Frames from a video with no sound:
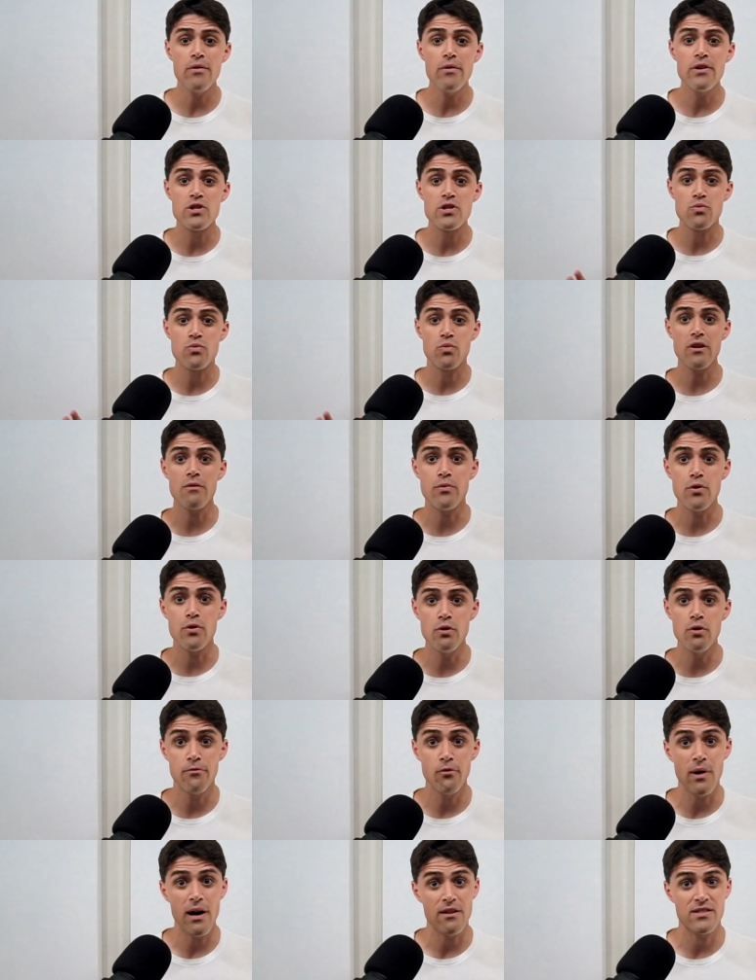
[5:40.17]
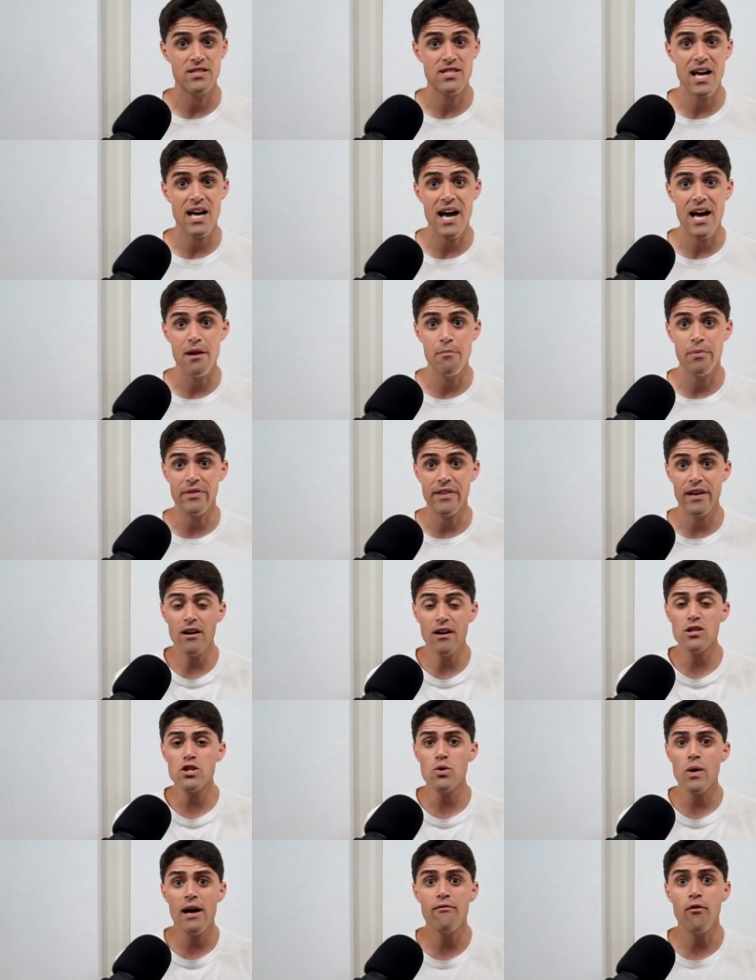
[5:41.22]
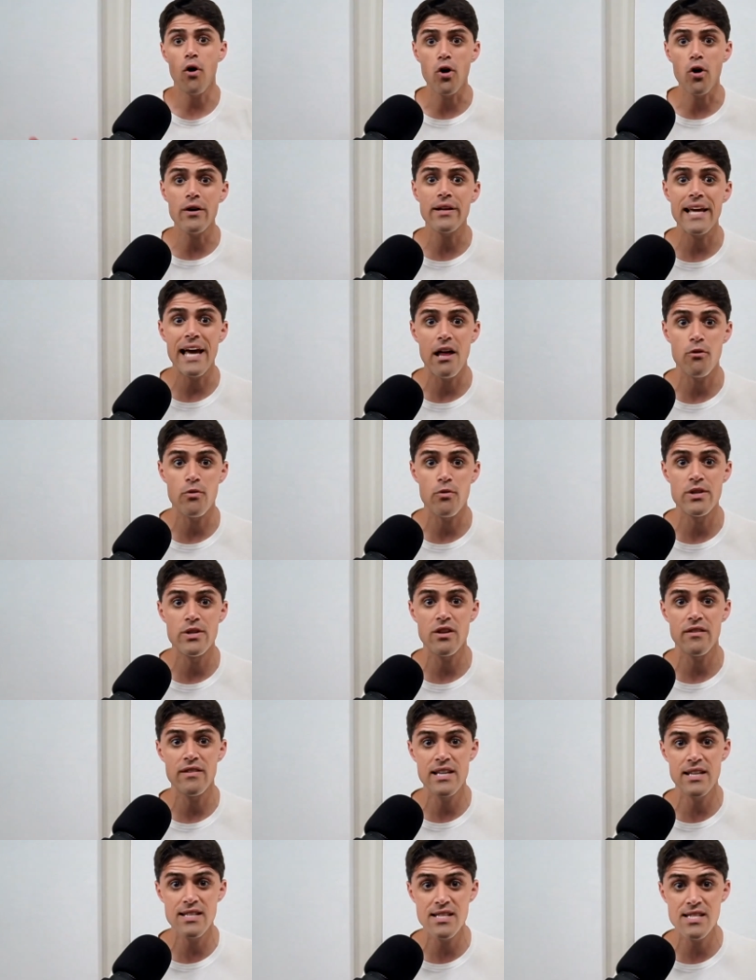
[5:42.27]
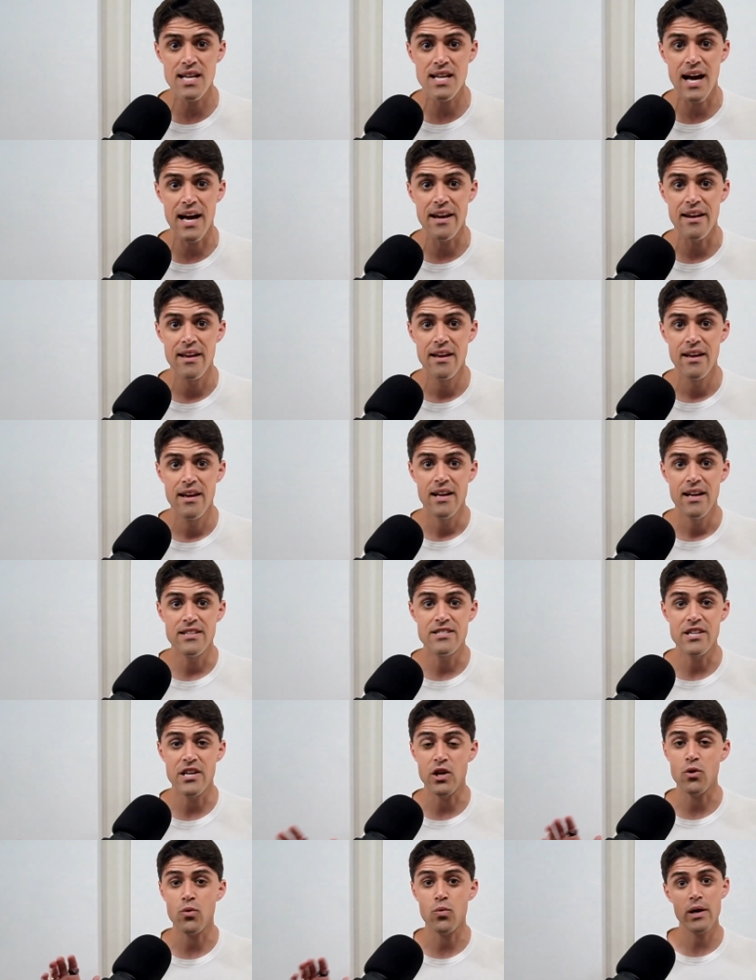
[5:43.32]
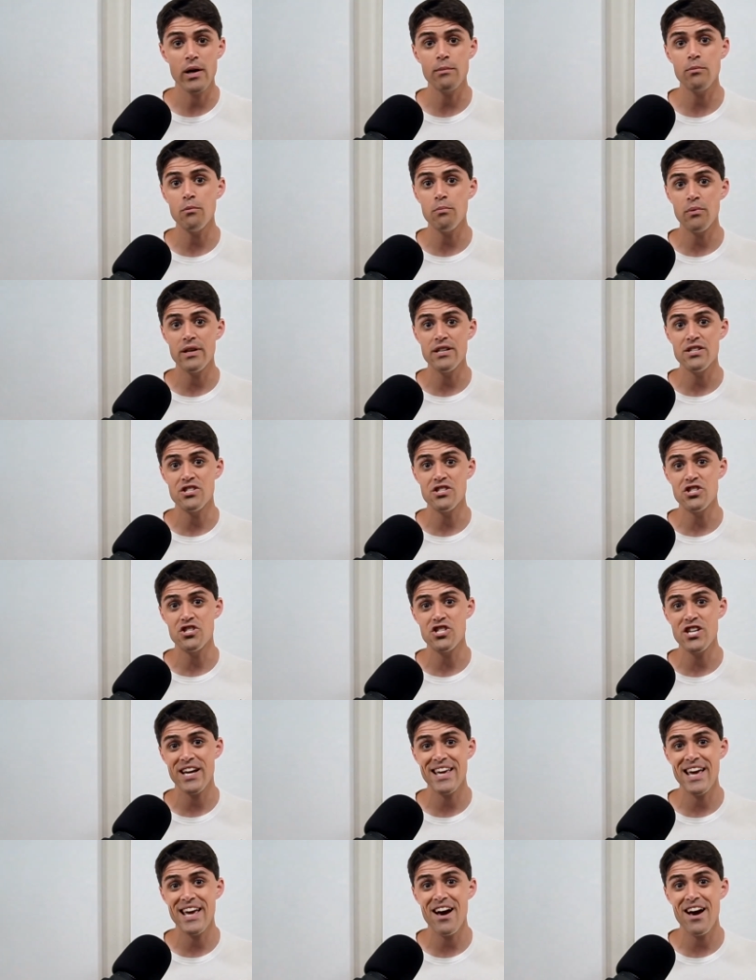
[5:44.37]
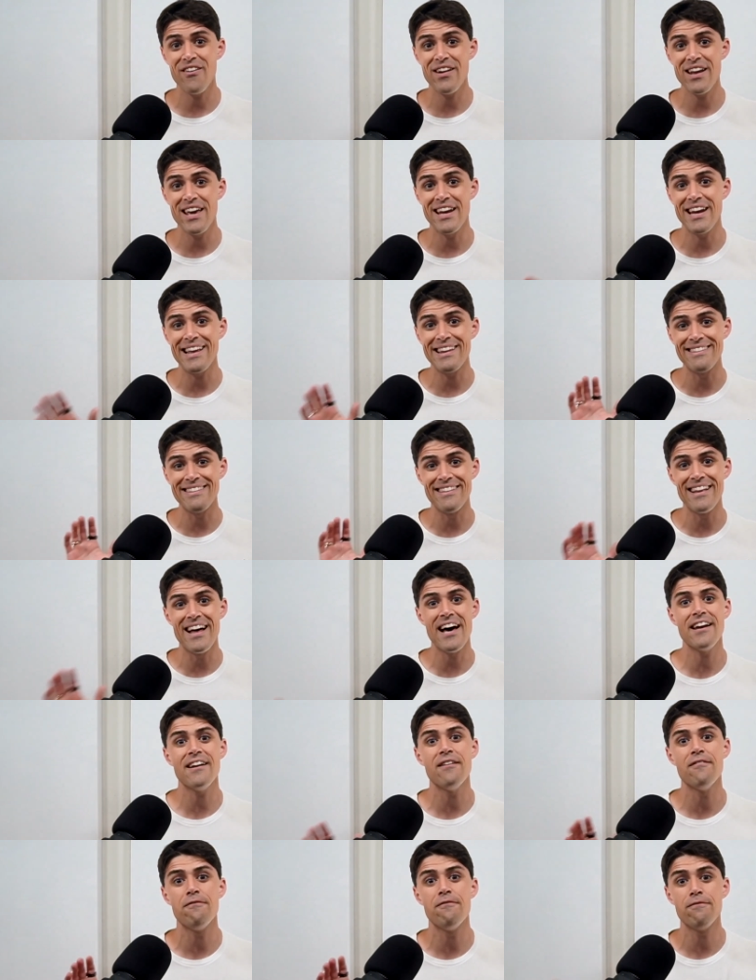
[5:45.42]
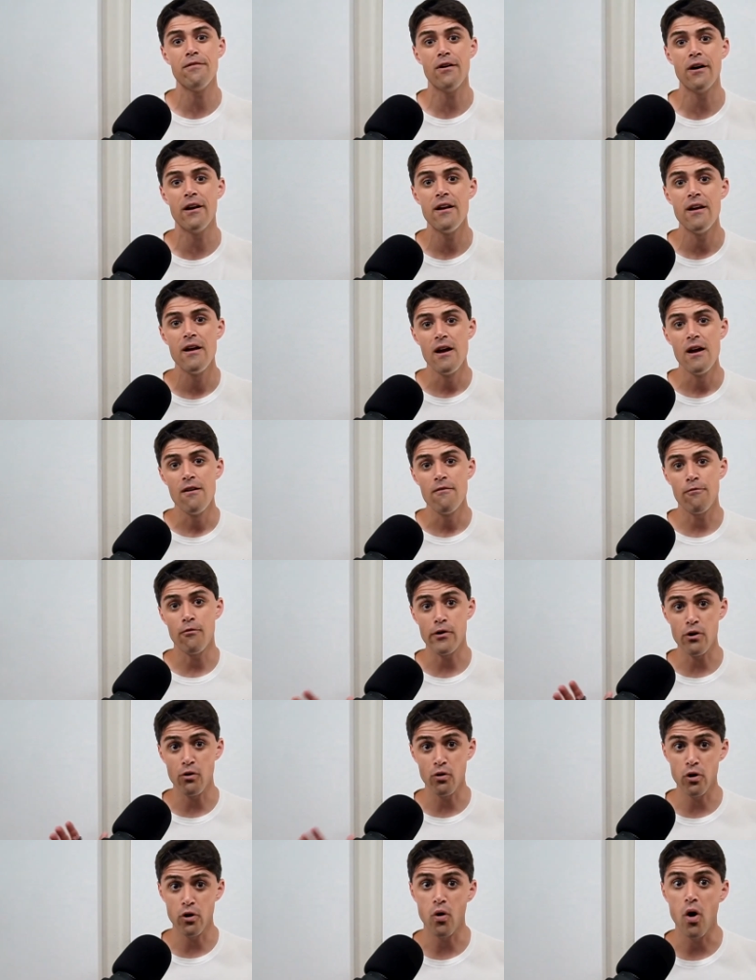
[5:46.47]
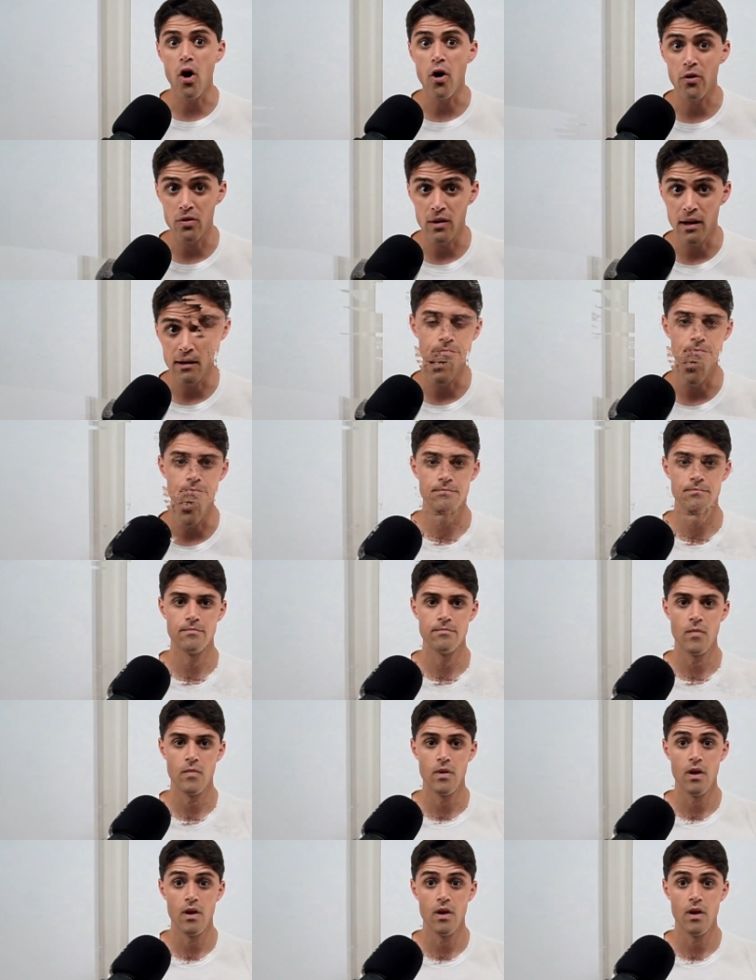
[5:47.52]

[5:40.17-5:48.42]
is really beautiful outside, but they also have art galleries on the inside. It's an incredible place to check out and a lot of fun for your little art lovers.